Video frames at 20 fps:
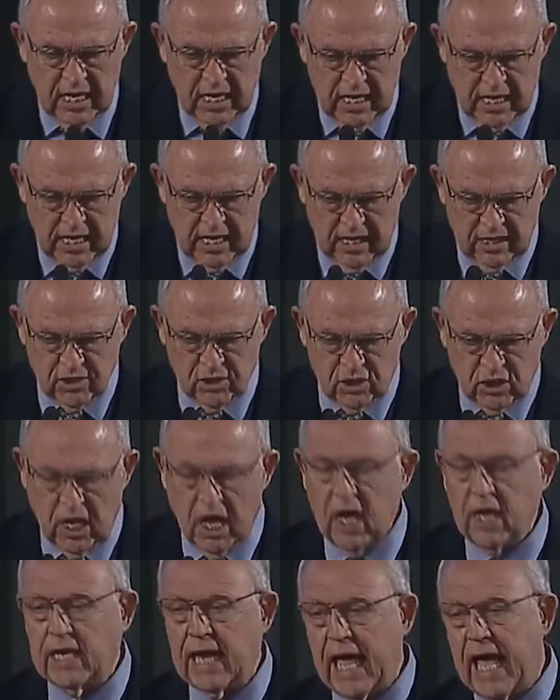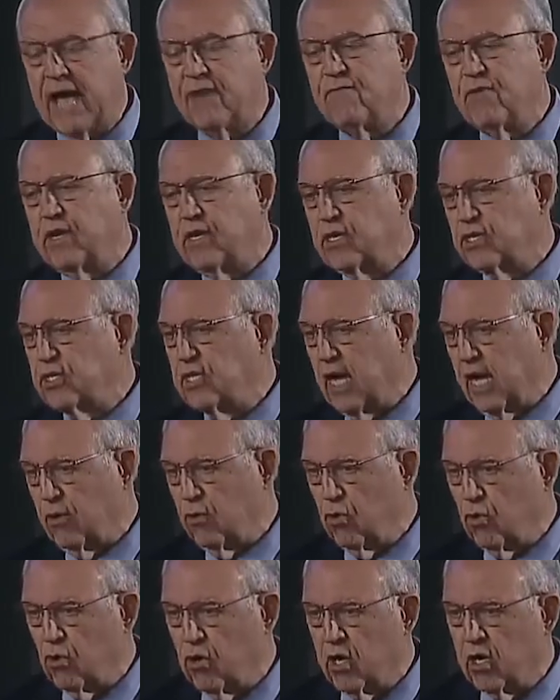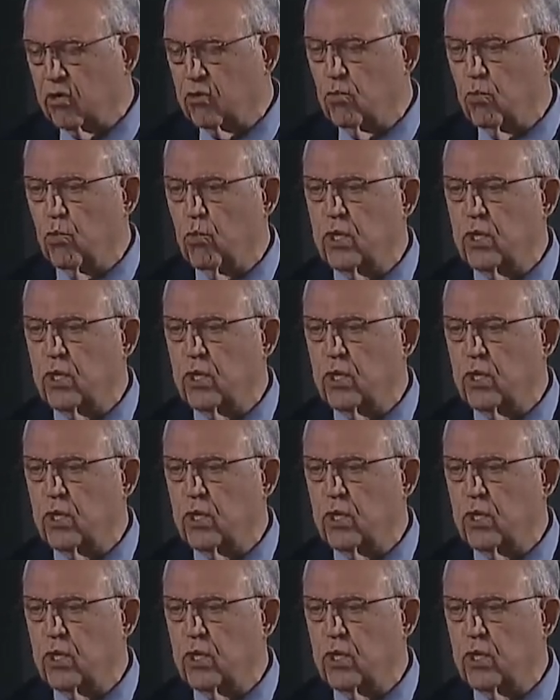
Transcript: .adventist.org,